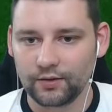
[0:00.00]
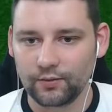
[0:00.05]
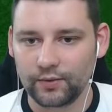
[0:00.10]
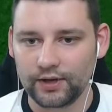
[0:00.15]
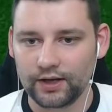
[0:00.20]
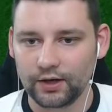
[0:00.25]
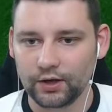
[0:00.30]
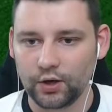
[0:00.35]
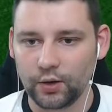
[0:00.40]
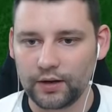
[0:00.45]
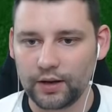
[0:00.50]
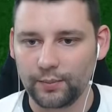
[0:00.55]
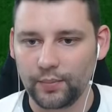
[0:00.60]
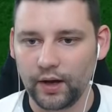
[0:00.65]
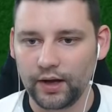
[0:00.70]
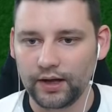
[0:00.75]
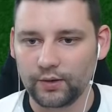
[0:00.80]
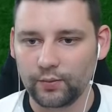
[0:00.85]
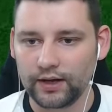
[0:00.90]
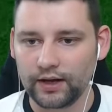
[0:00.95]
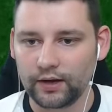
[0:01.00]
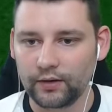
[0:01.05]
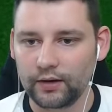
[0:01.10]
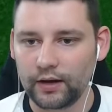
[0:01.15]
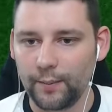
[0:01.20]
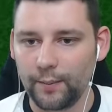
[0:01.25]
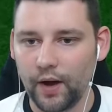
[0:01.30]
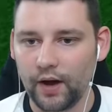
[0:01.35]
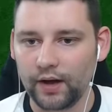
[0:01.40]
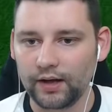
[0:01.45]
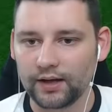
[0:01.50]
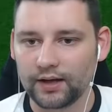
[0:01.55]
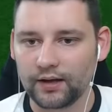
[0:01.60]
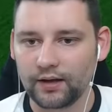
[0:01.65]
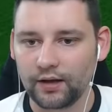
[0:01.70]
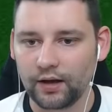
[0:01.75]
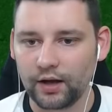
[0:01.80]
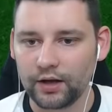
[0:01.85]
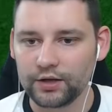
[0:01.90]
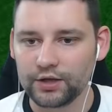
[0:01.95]
Are you going to go to that bike? Where are you going to that bike?
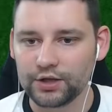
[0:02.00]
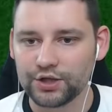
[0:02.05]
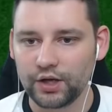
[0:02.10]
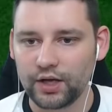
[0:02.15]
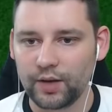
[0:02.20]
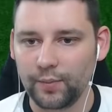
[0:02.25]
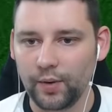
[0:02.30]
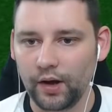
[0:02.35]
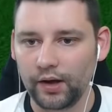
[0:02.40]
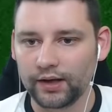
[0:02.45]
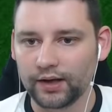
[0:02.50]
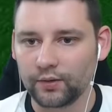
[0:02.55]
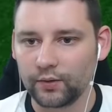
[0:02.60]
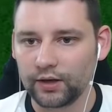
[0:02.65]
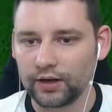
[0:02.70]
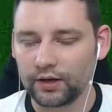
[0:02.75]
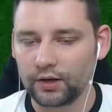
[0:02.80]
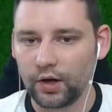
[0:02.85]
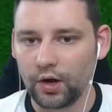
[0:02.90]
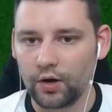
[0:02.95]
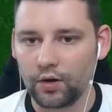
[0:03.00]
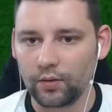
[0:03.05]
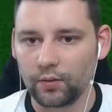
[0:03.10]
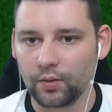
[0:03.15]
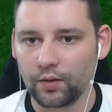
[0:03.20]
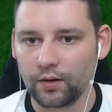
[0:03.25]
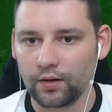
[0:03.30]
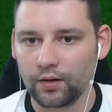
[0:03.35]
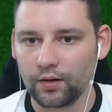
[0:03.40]
I just shot your bike. What are you going to do?